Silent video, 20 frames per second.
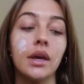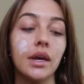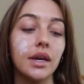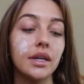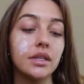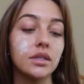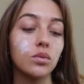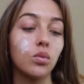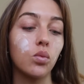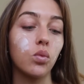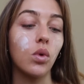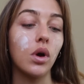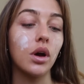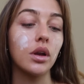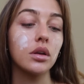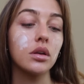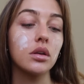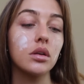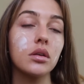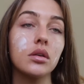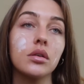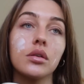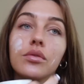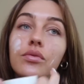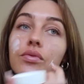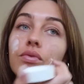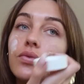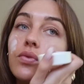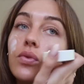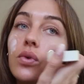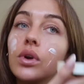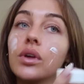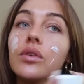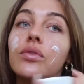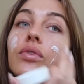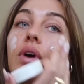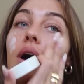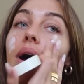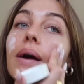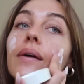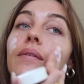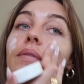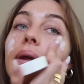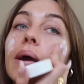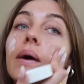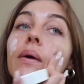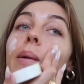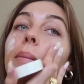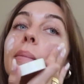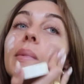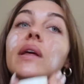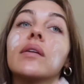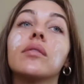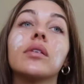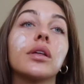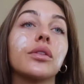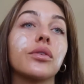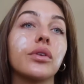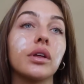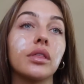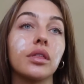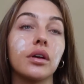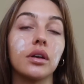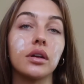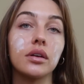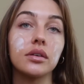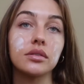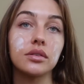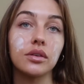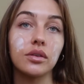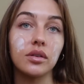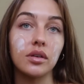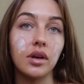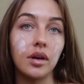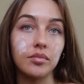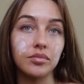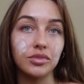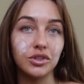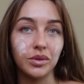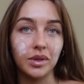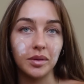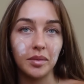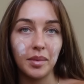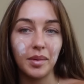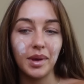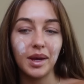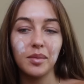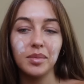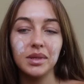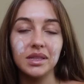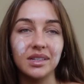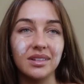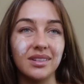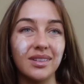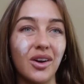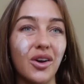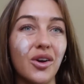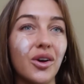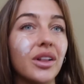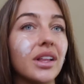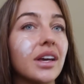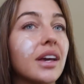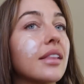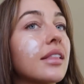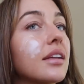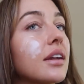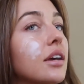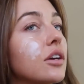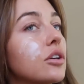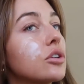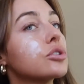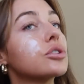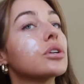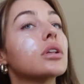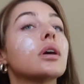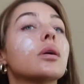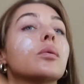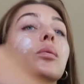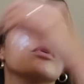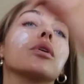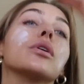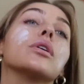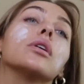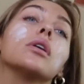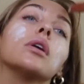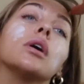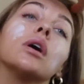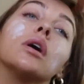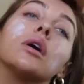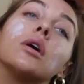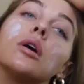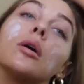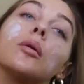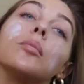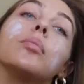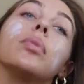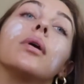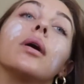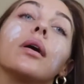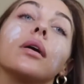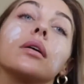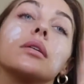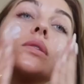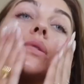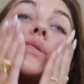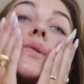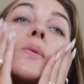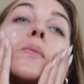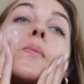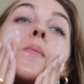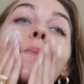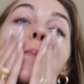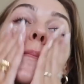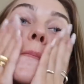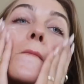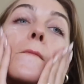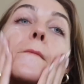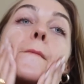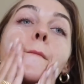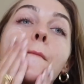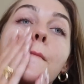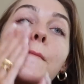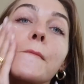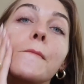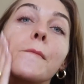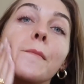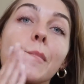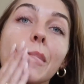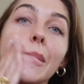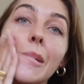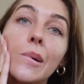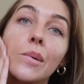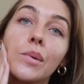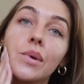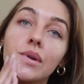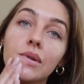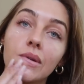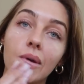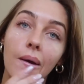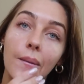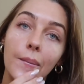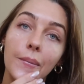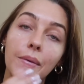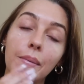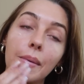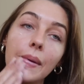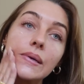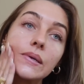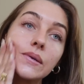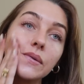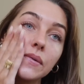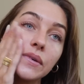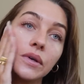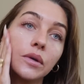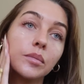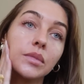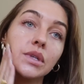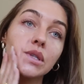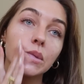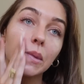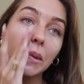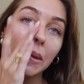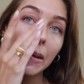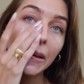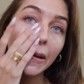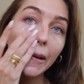It's 1:45 now and I'm leaving at 3:30, so I'm doing my makeup a little earlier than I usually would, but I want time to be able to film this with you